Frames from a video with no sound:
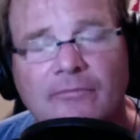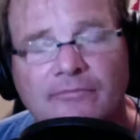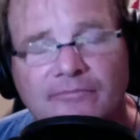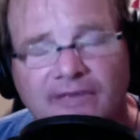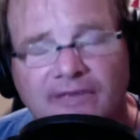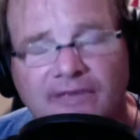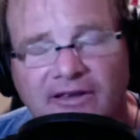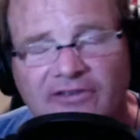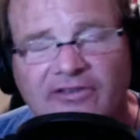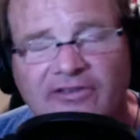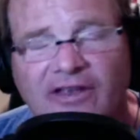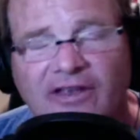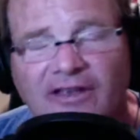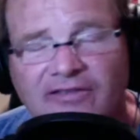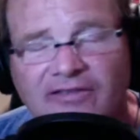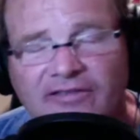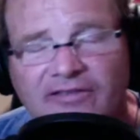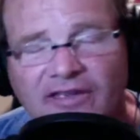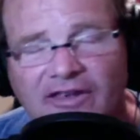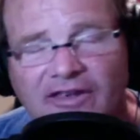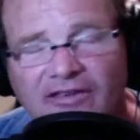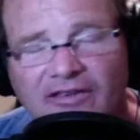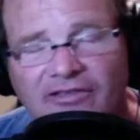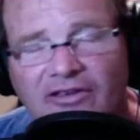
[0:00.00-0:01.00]
things like
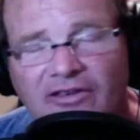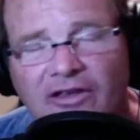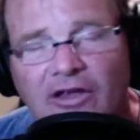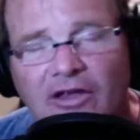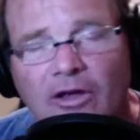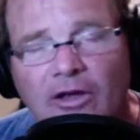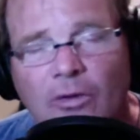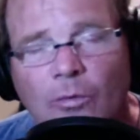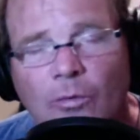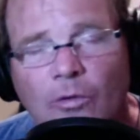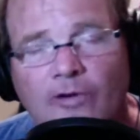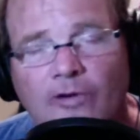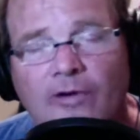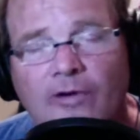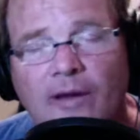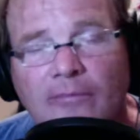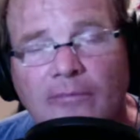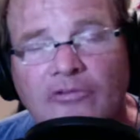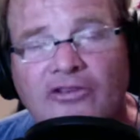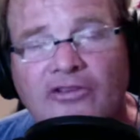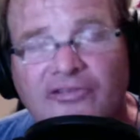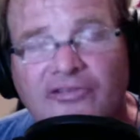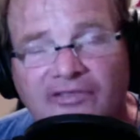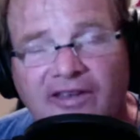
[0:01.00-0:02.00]
this, where you're
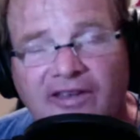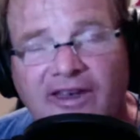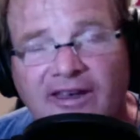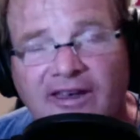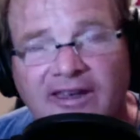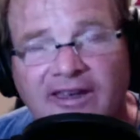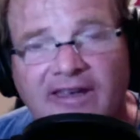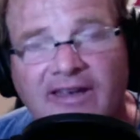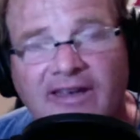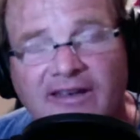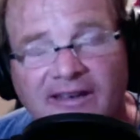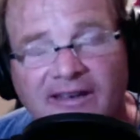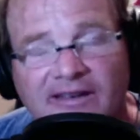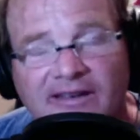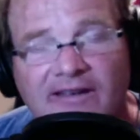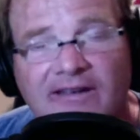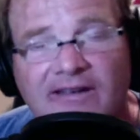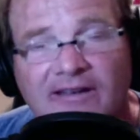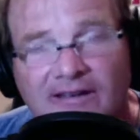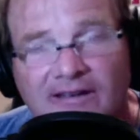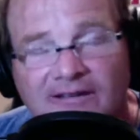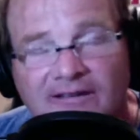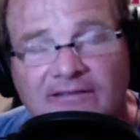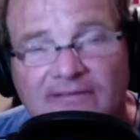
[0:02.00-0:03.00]
able to take it
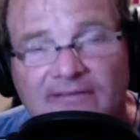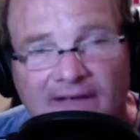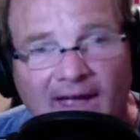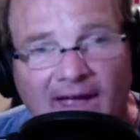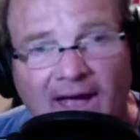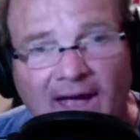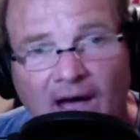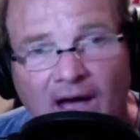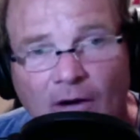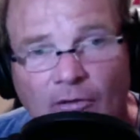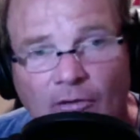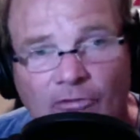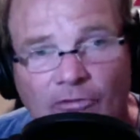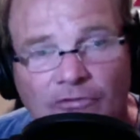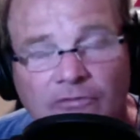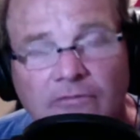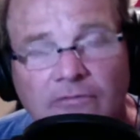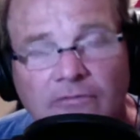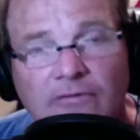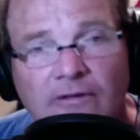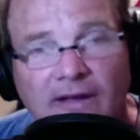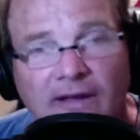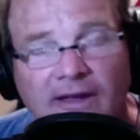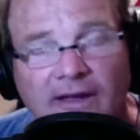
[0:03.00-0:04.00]
out
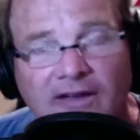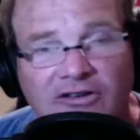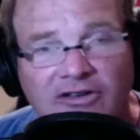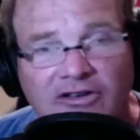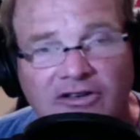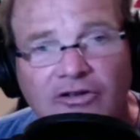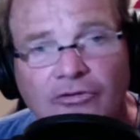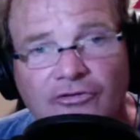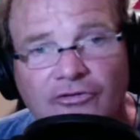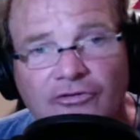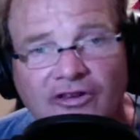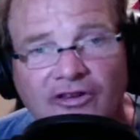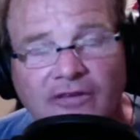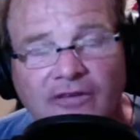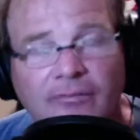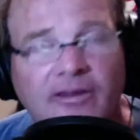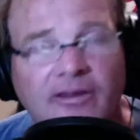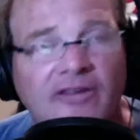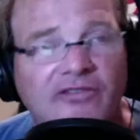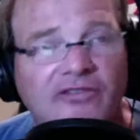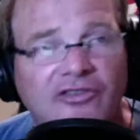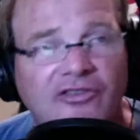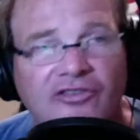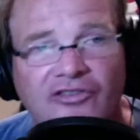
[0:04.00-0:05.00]
and use it
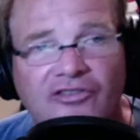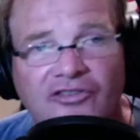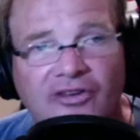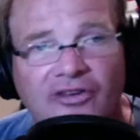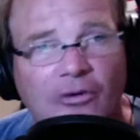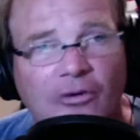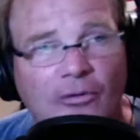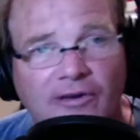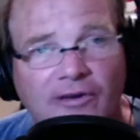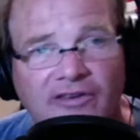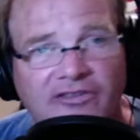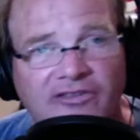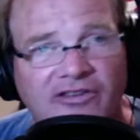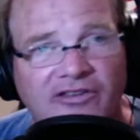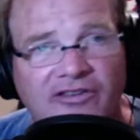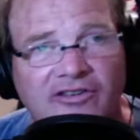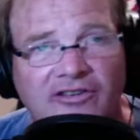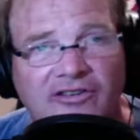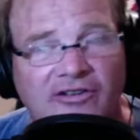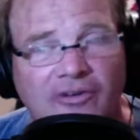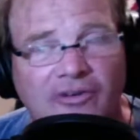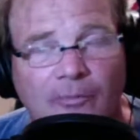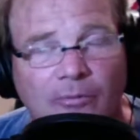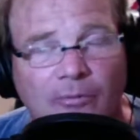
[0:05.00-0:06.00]
because it's so easy
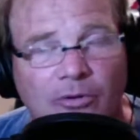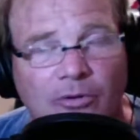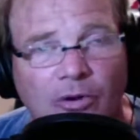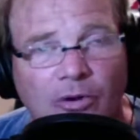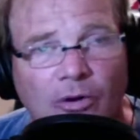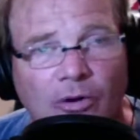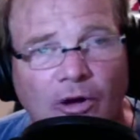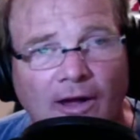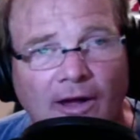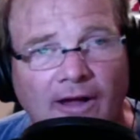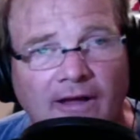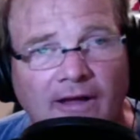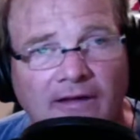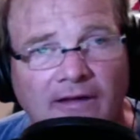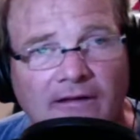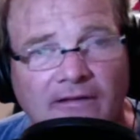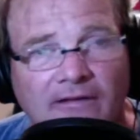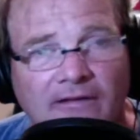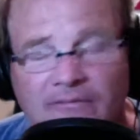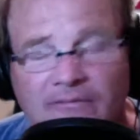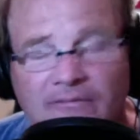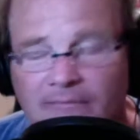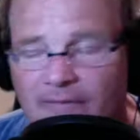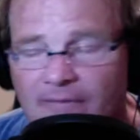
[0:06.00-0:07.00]
to deploy.
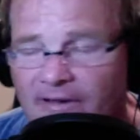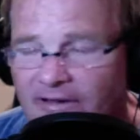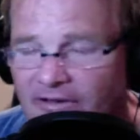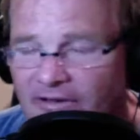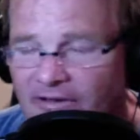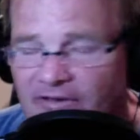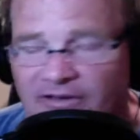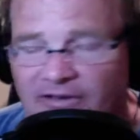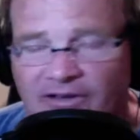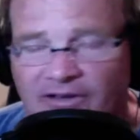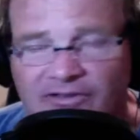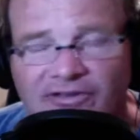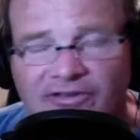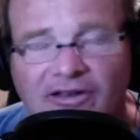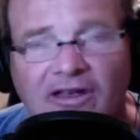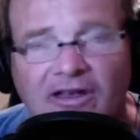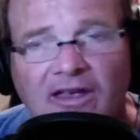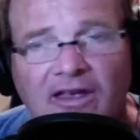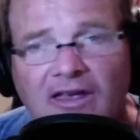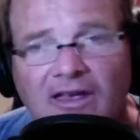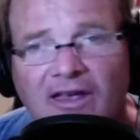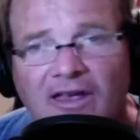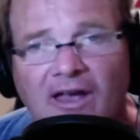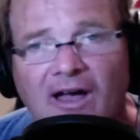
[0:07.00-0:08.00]
My goodness.
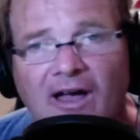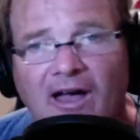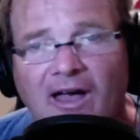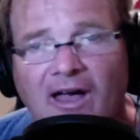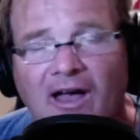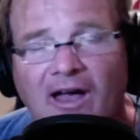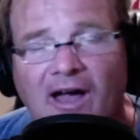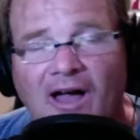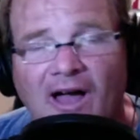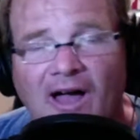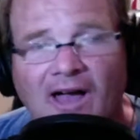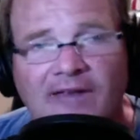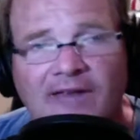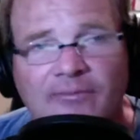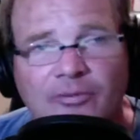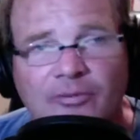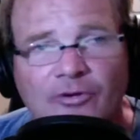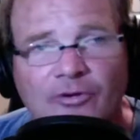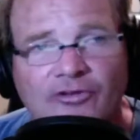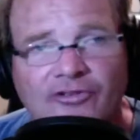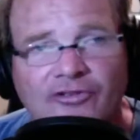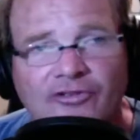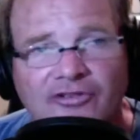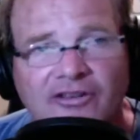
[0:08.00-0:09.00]
I'd
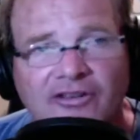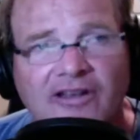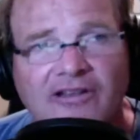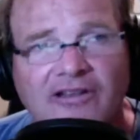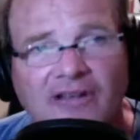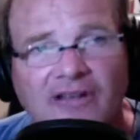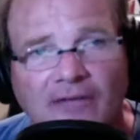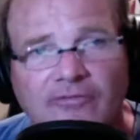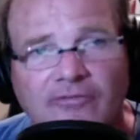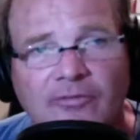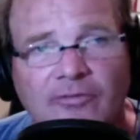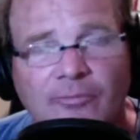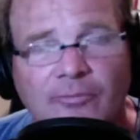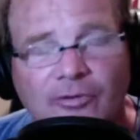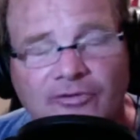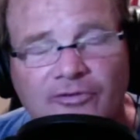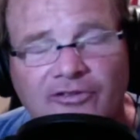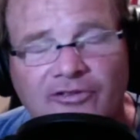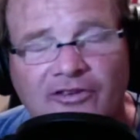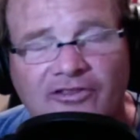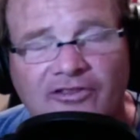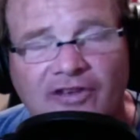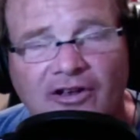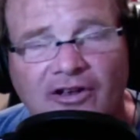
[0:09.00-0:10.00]
personally love to put
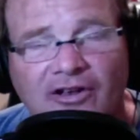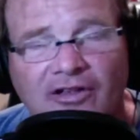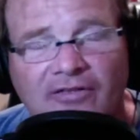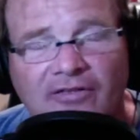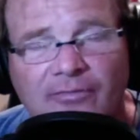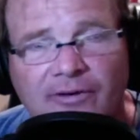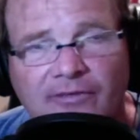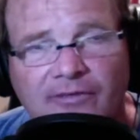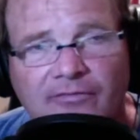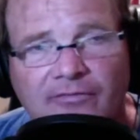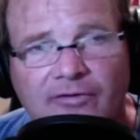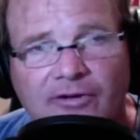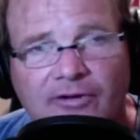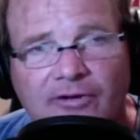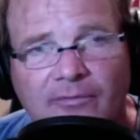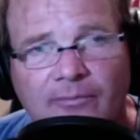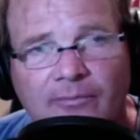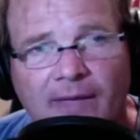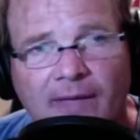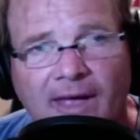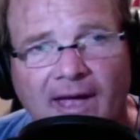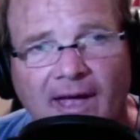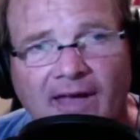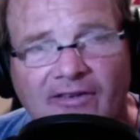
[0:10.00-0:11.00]
this on a three foot
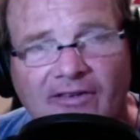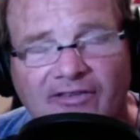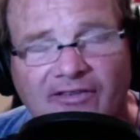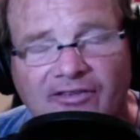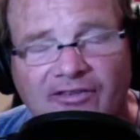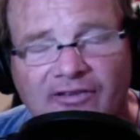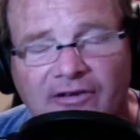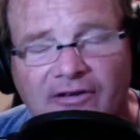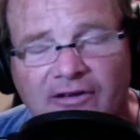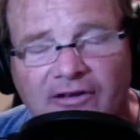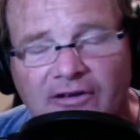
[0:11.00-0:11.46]
mast